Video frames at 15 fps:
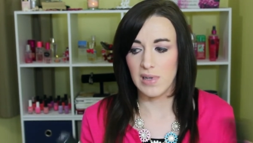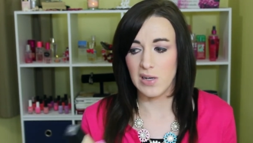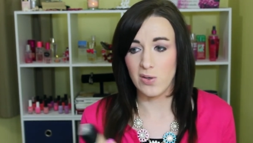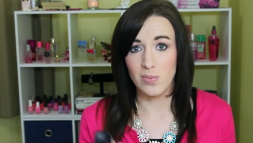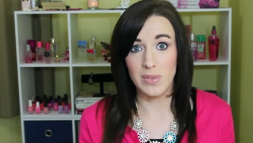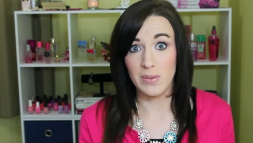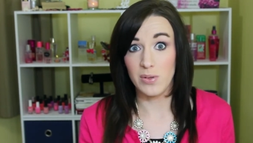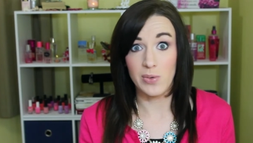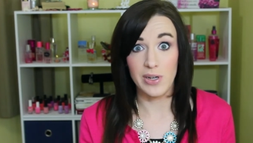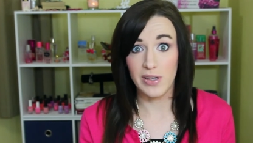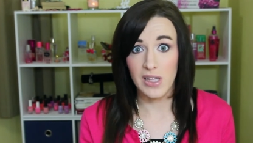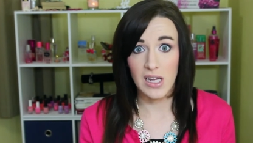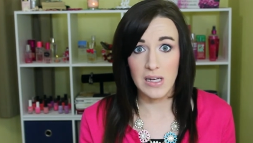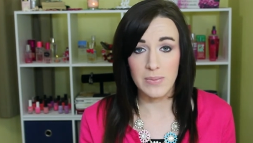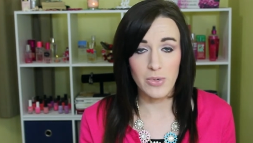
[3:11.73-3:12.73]
I won't be able to wear
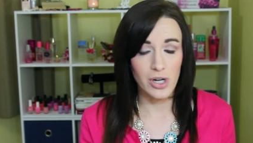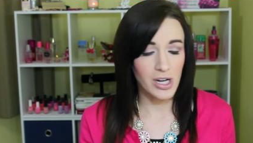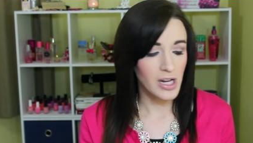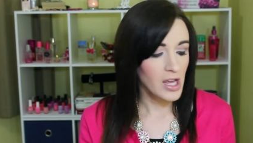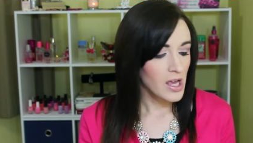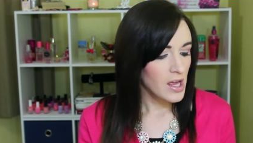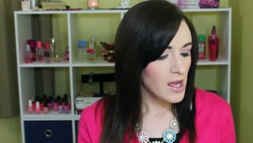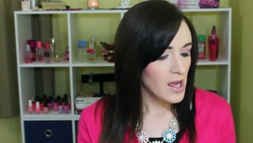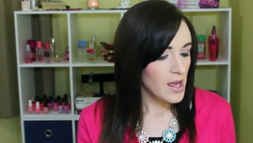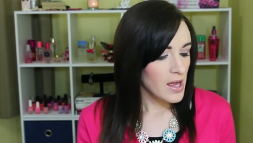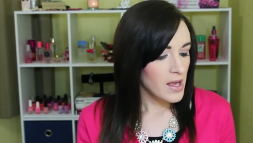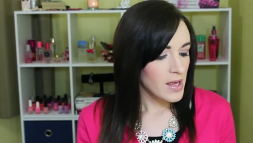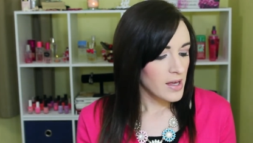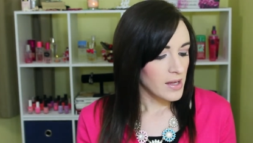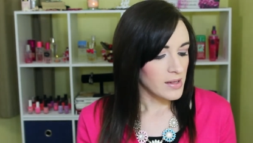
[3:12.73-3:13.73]
that anymore
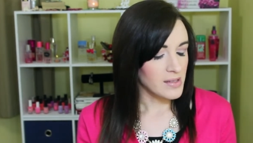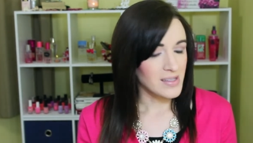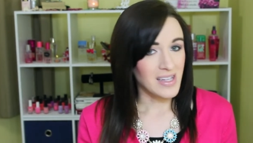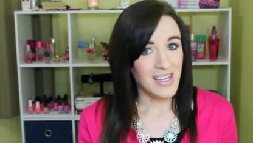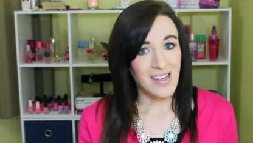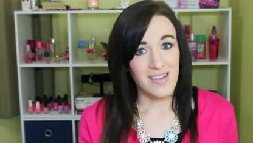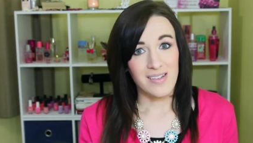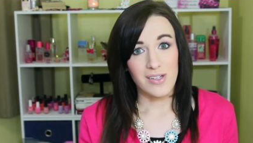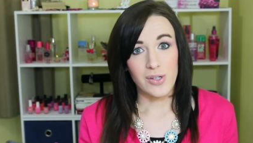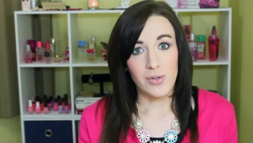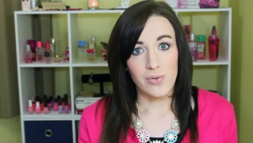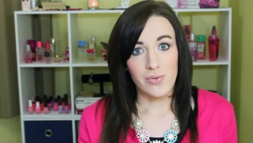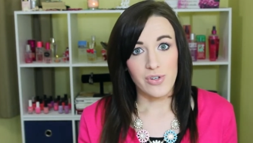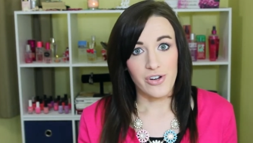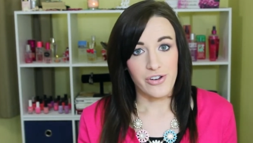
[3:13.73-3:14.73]
unless I get a
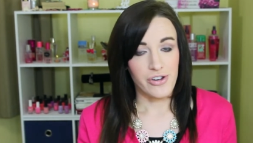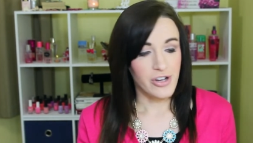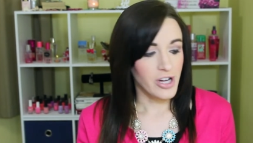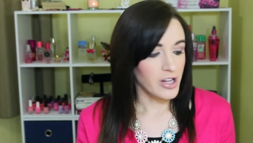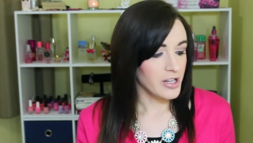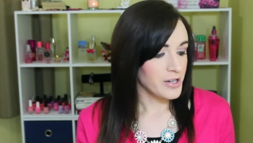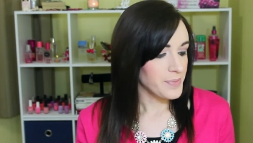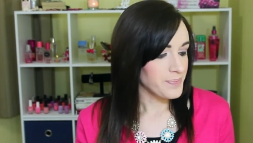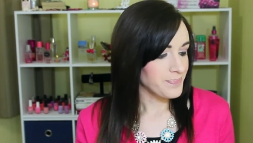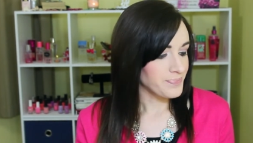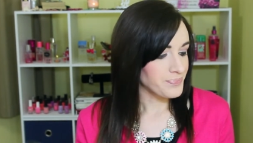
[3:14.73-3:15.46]
new darker color.